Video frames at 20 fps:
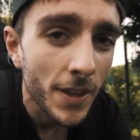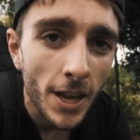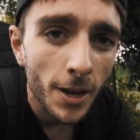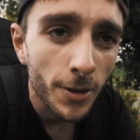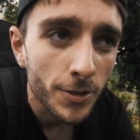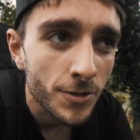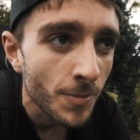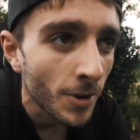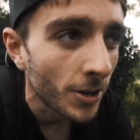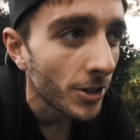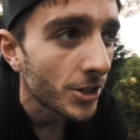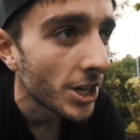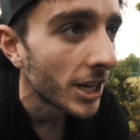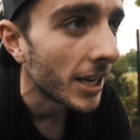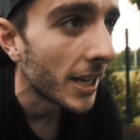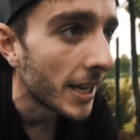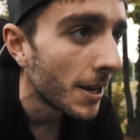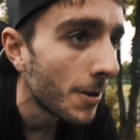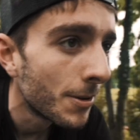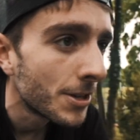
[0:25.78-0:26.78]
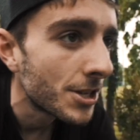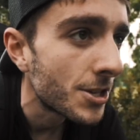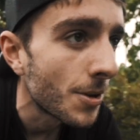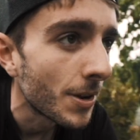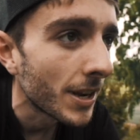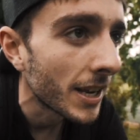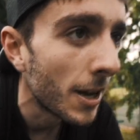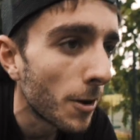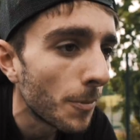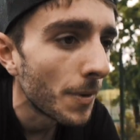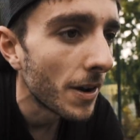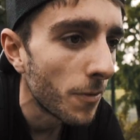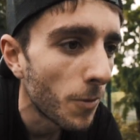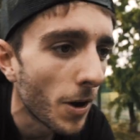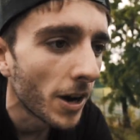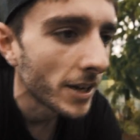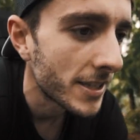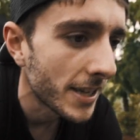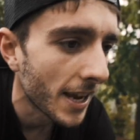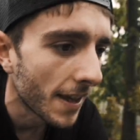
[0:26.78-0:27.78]
the girls from HotChillee. We're just doing a little bit of
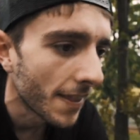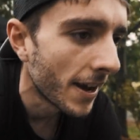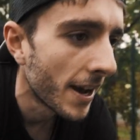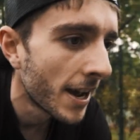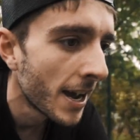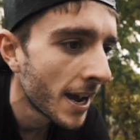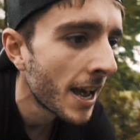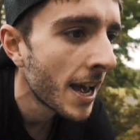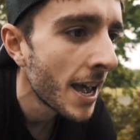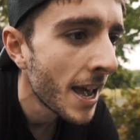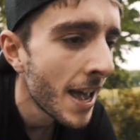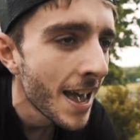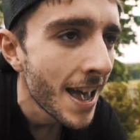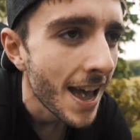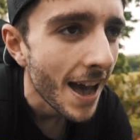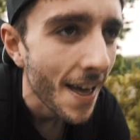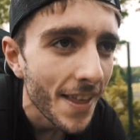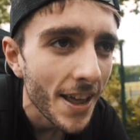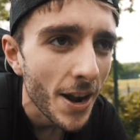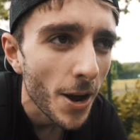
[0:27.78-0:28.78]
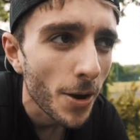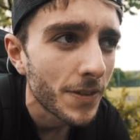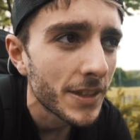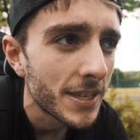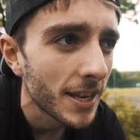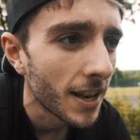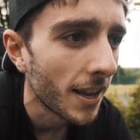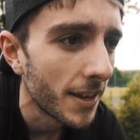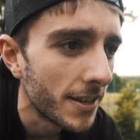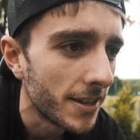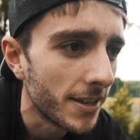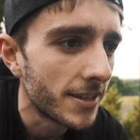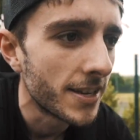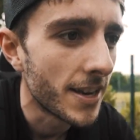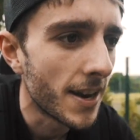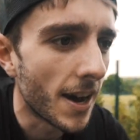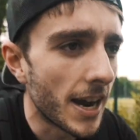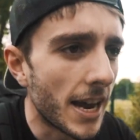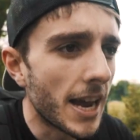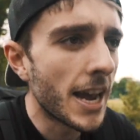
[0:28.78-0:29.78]
work together, and then over to London
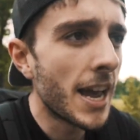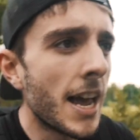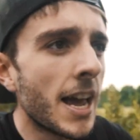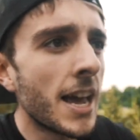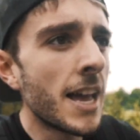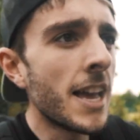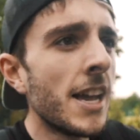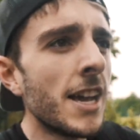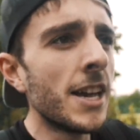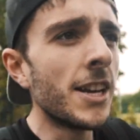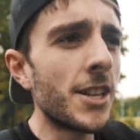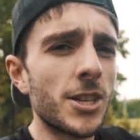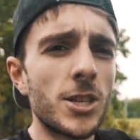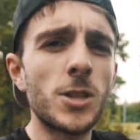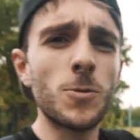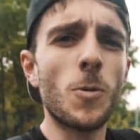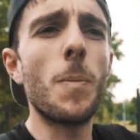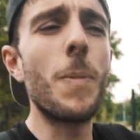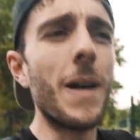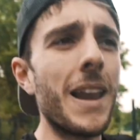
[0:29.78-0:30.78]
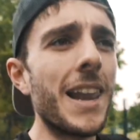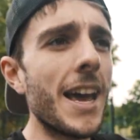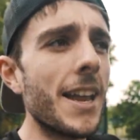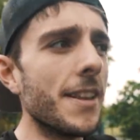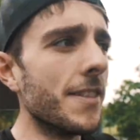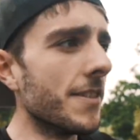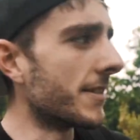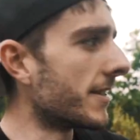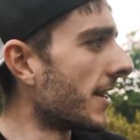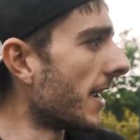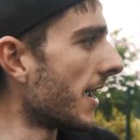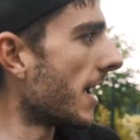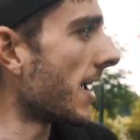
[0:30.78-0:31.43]
tonight to swap a lens.